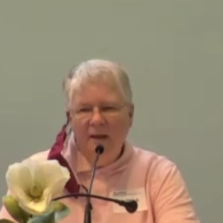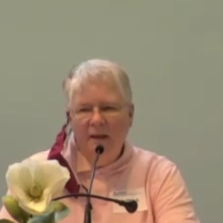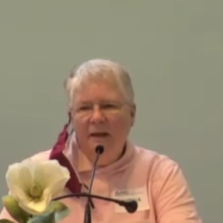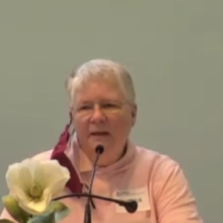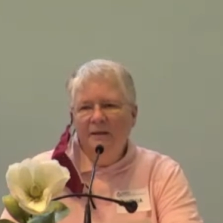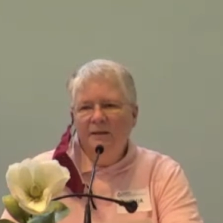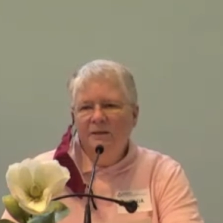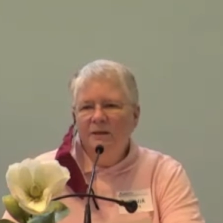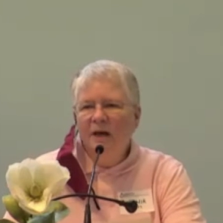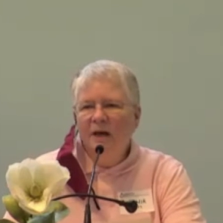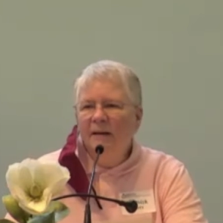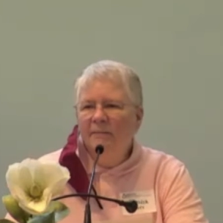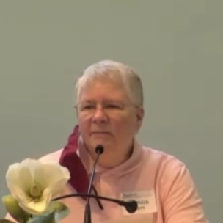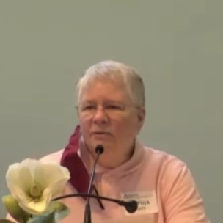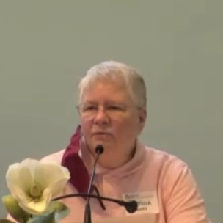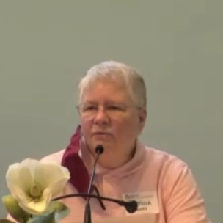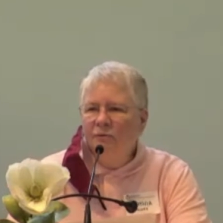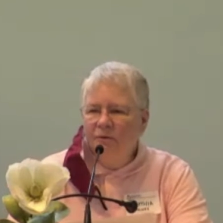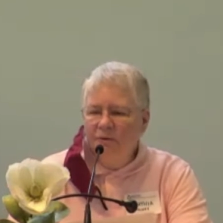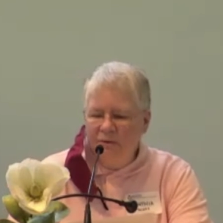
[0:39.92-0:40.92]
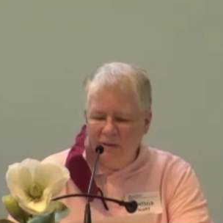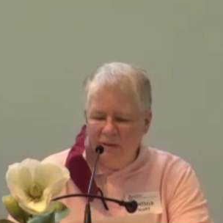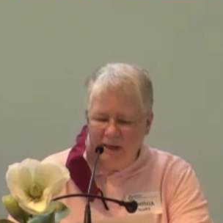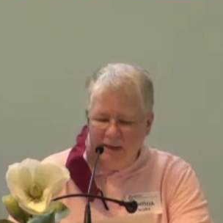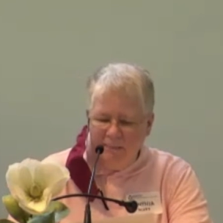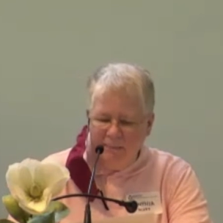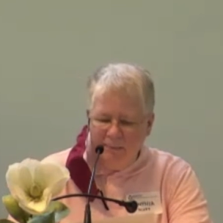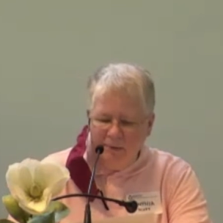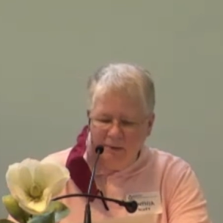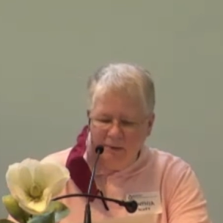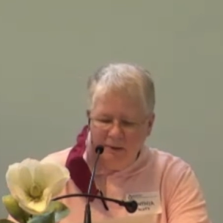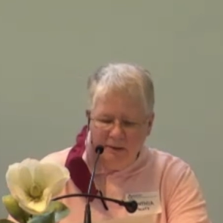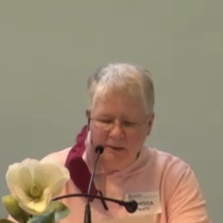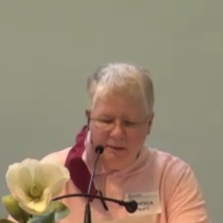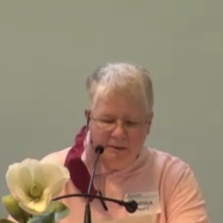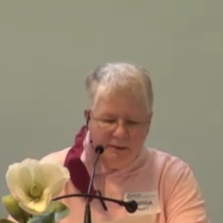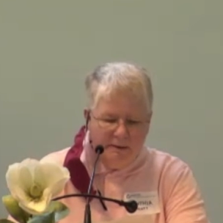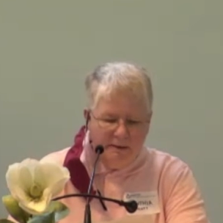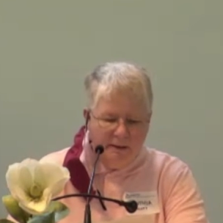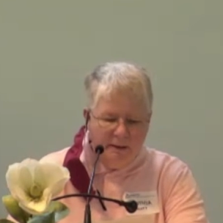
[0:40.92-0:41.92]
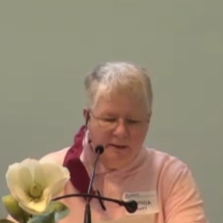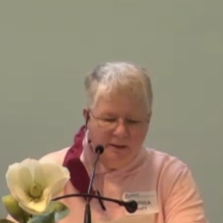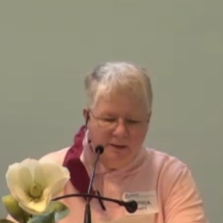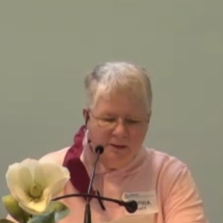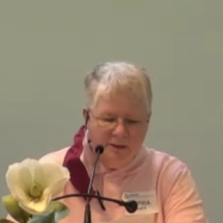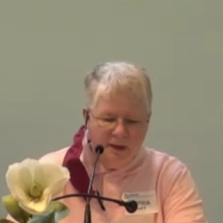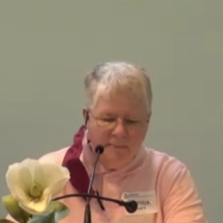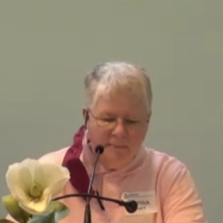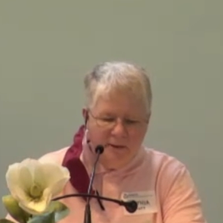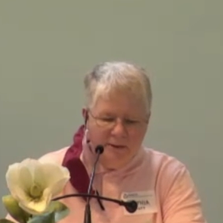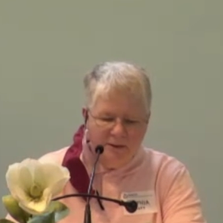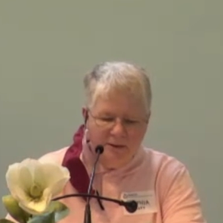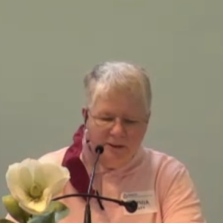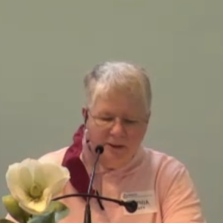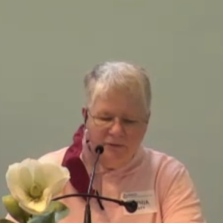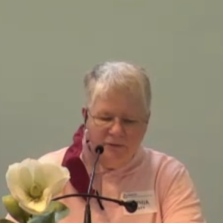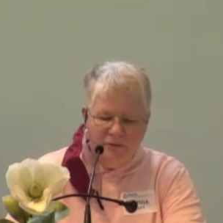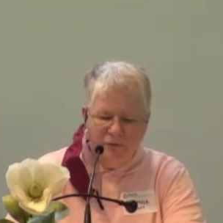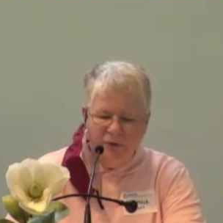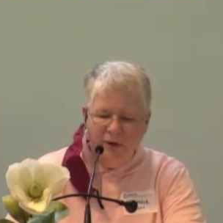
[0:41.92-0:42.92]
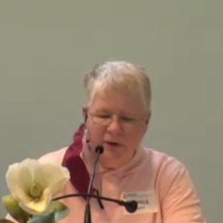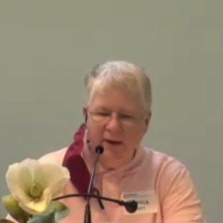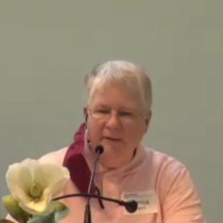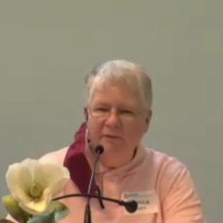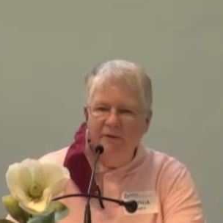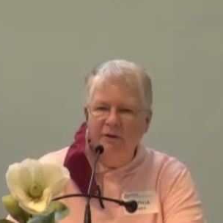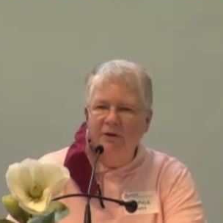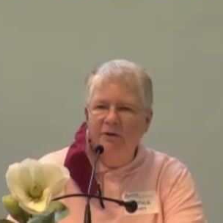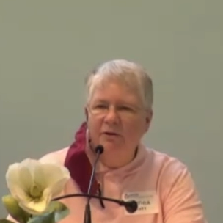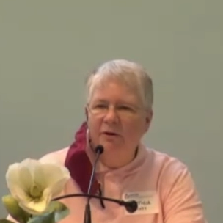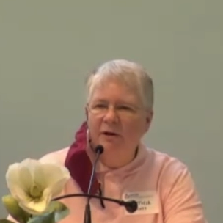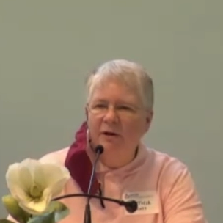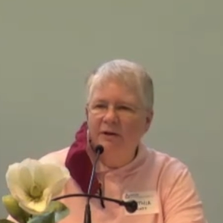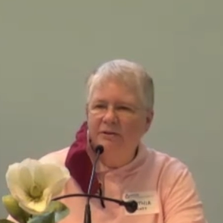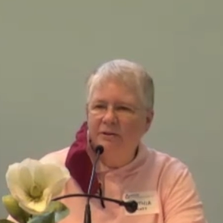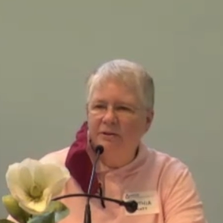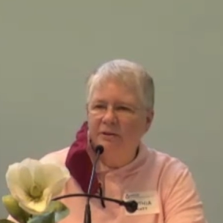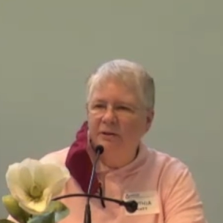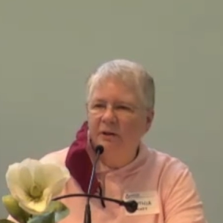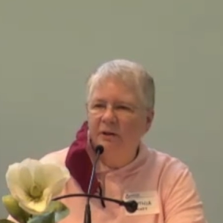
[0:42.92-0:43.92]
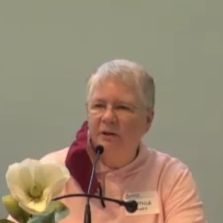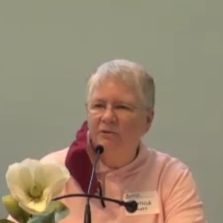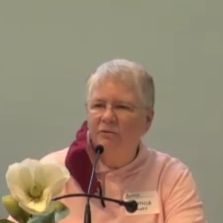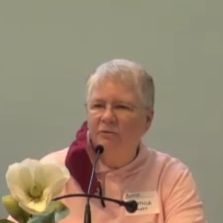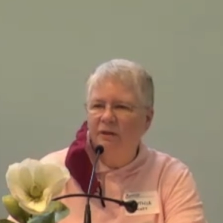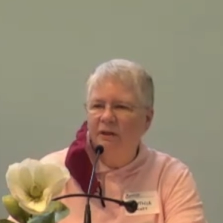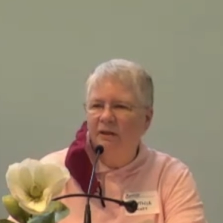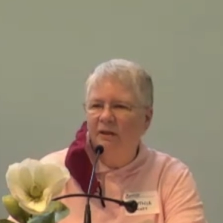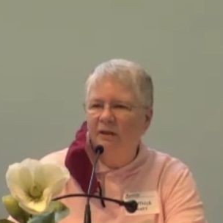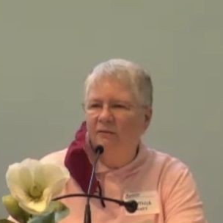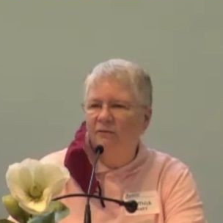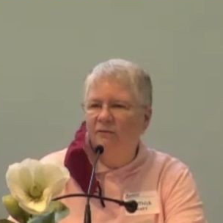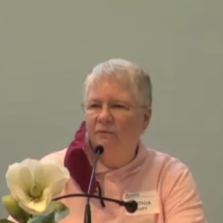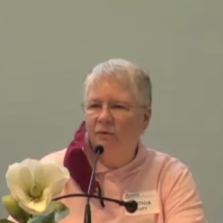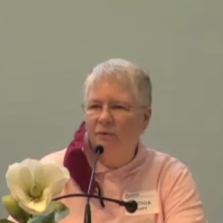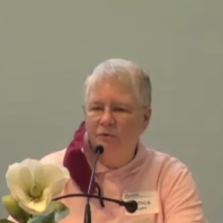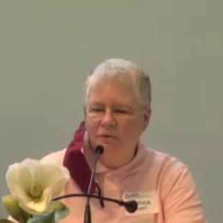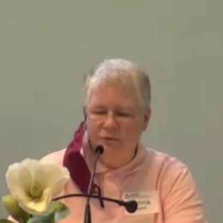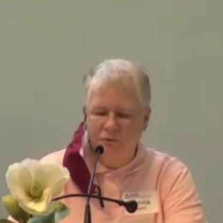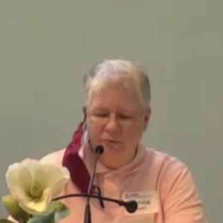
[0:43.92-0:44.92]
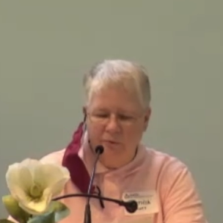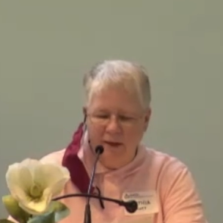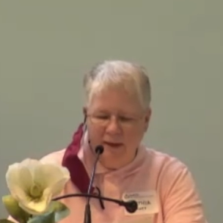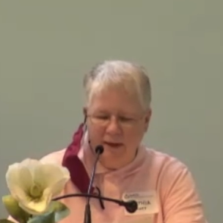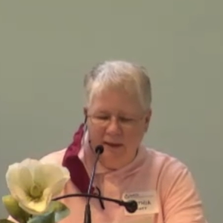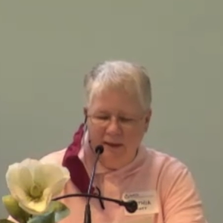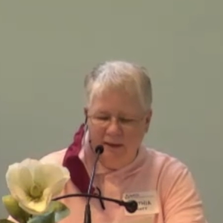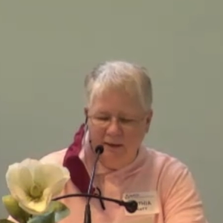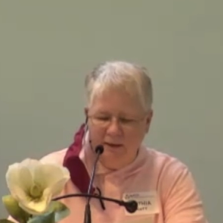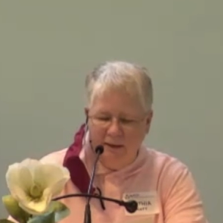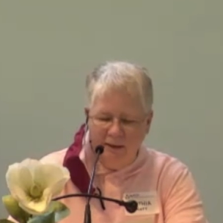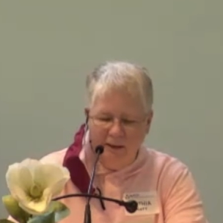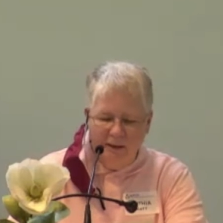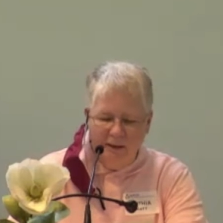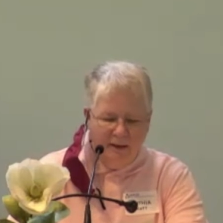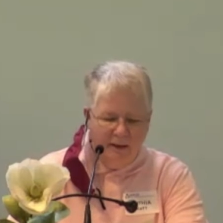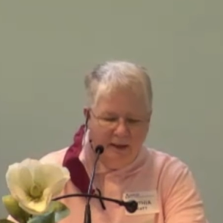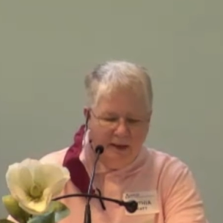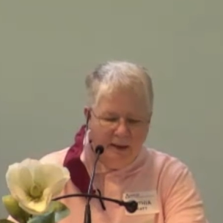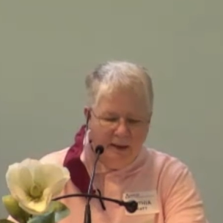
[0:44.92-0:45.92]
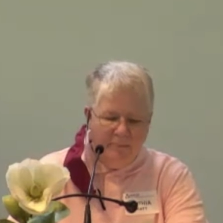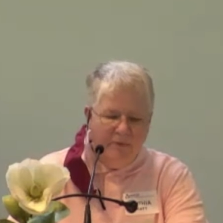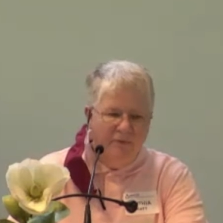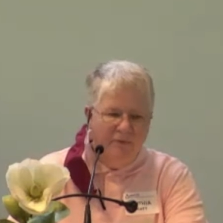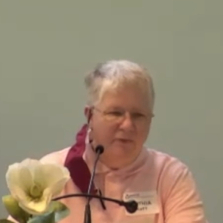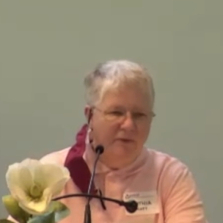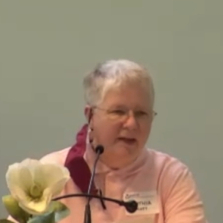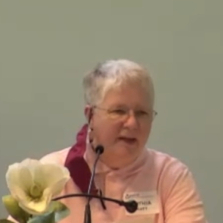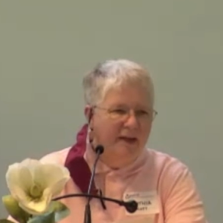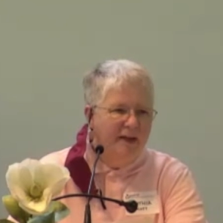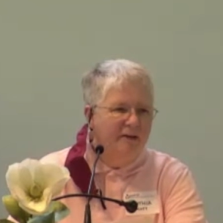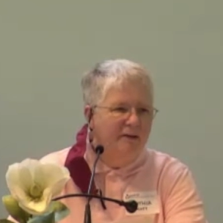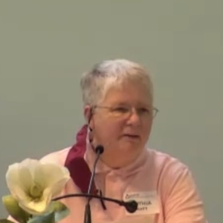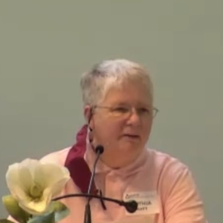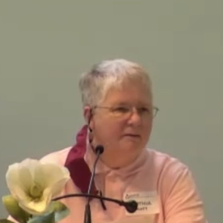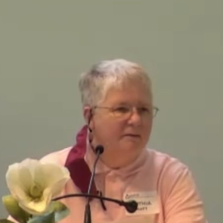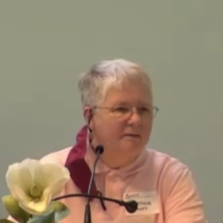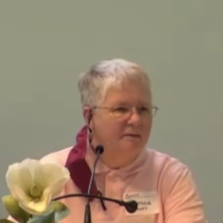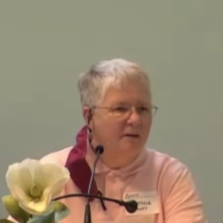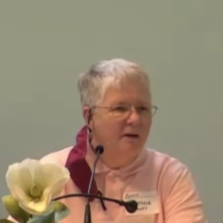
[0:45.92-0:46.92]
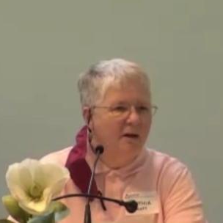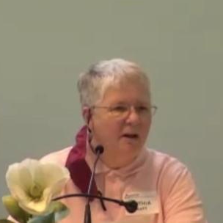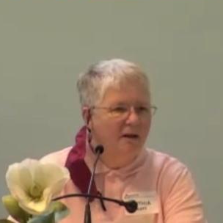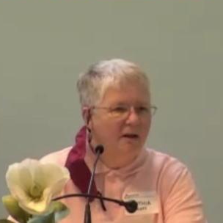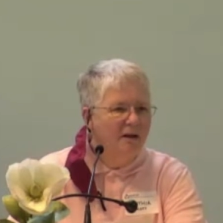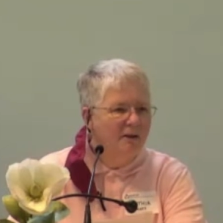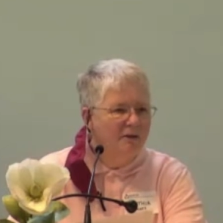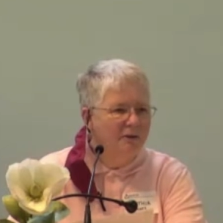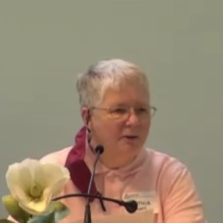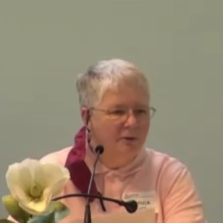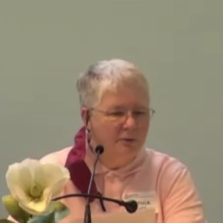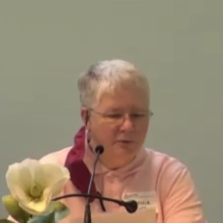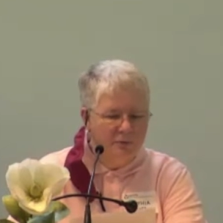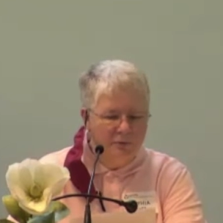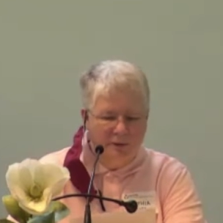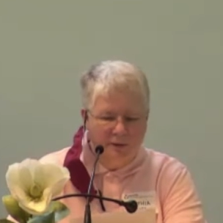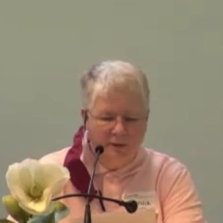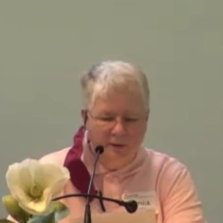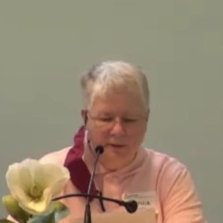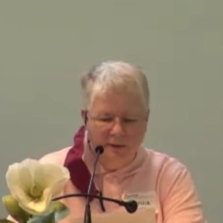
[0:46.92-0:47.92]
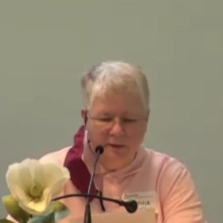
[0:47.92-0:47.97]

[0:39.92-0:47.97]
At times, for example, I saw myself driving across the country in a Volkswagen camper van, all alone,